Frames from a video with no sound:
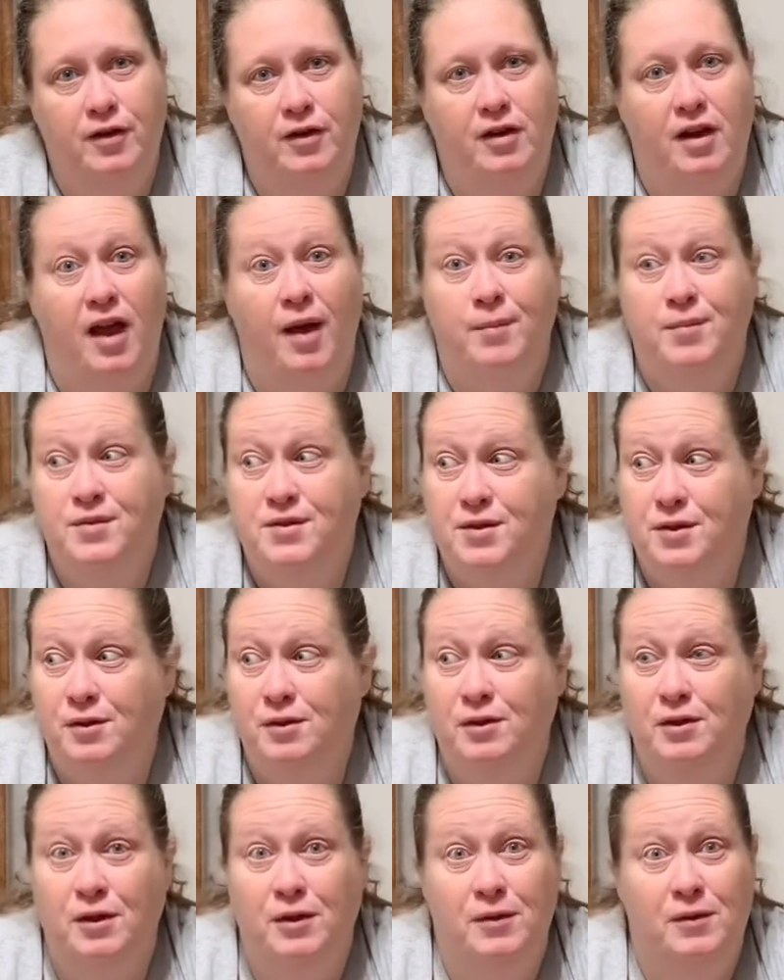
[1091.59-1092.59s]

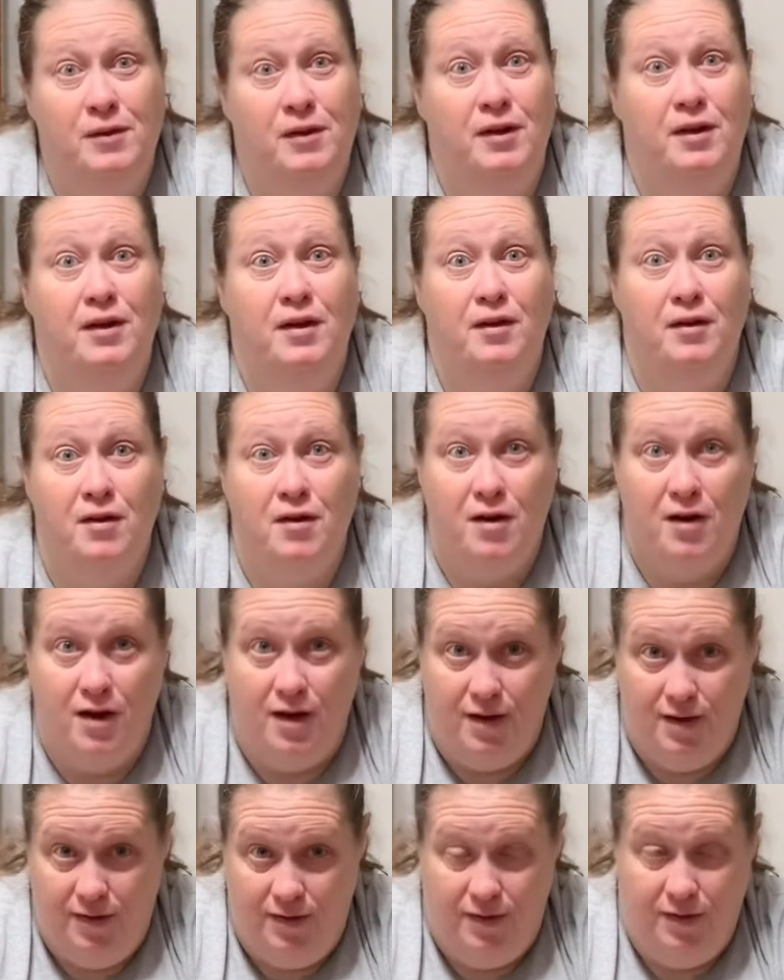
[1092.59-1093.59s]
Absolutely
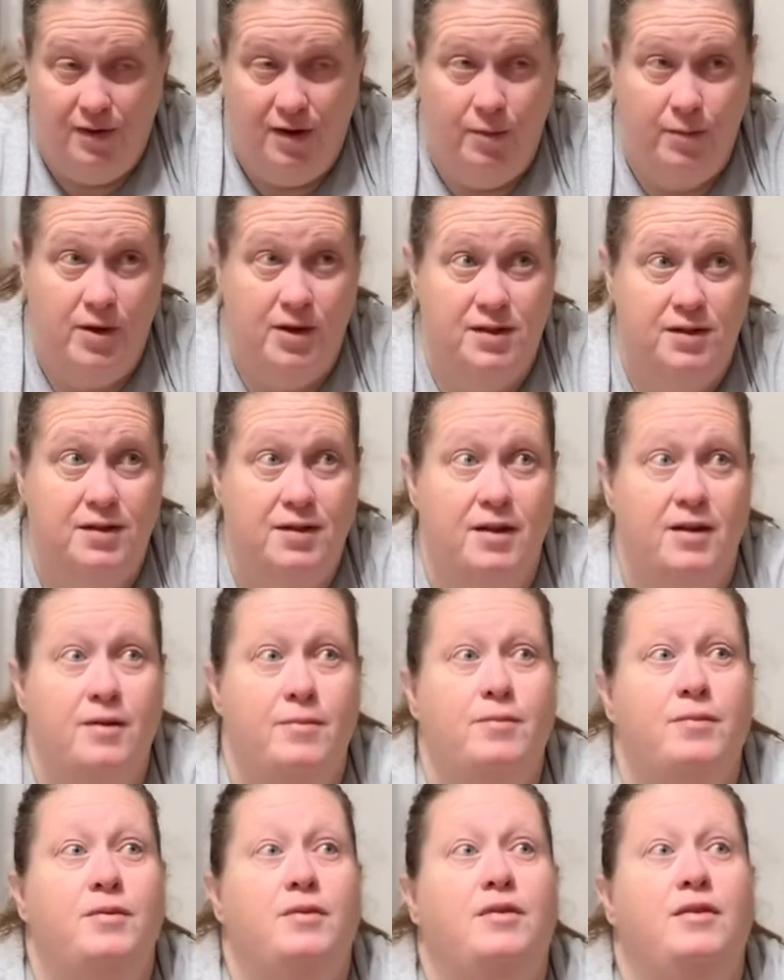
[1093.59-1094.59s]
not. Do I mess up?
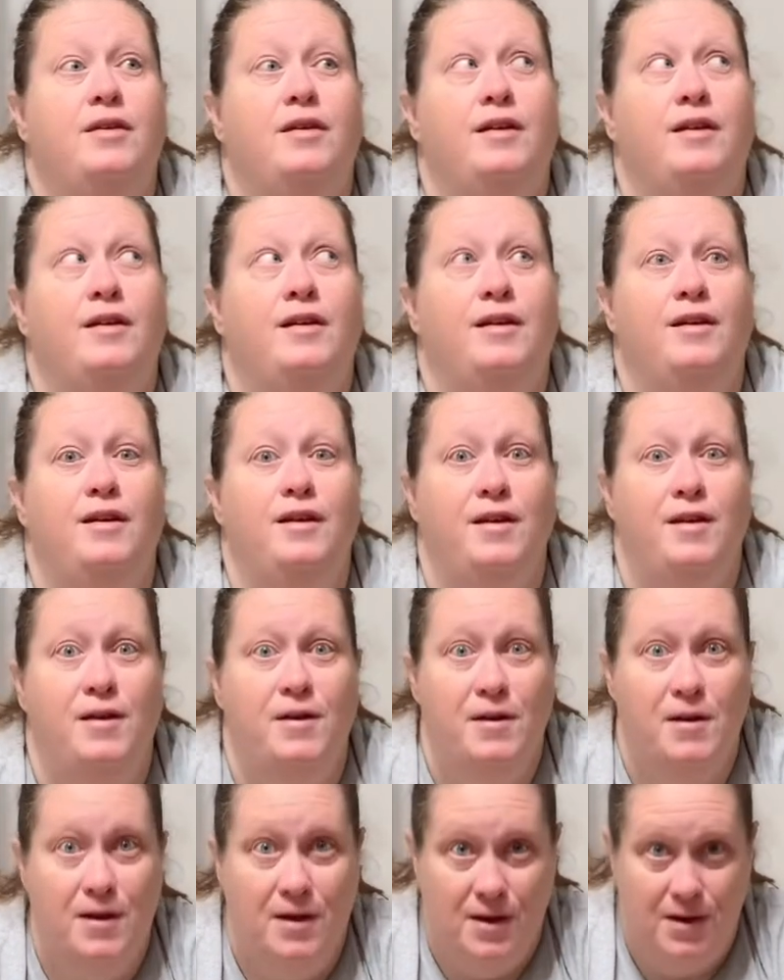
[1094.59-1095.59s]

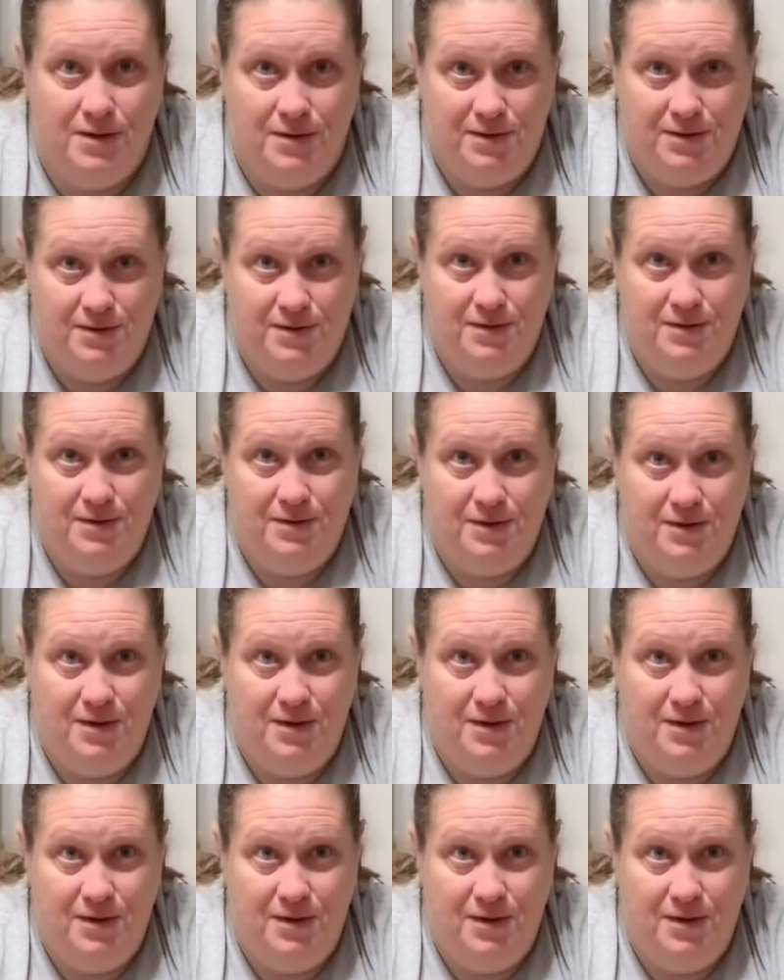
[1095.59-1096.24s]
Yes.